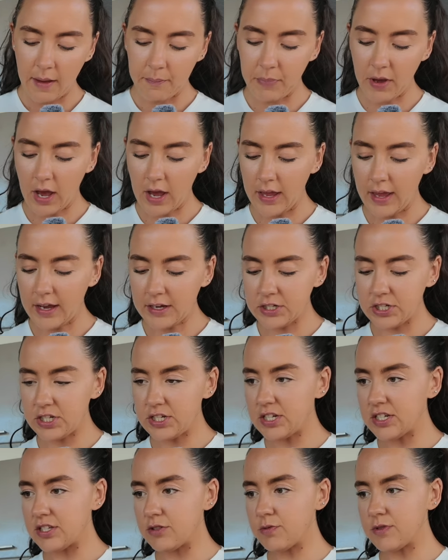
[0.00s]
But I actually
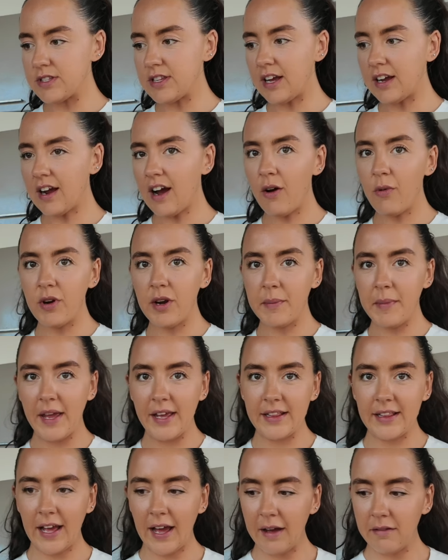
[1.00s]
just was like, I want to
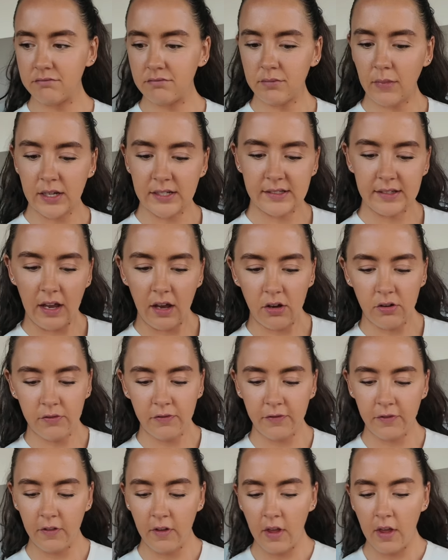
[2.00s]
make that
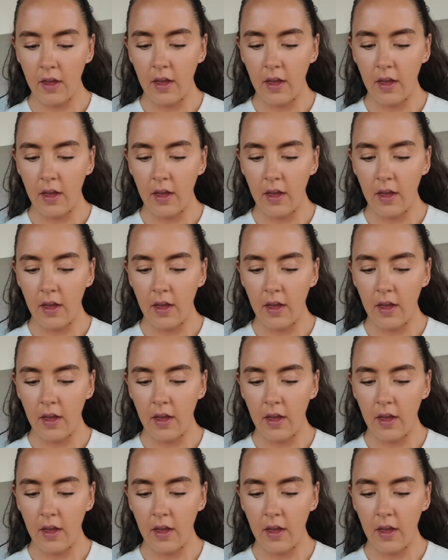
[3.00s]
myself.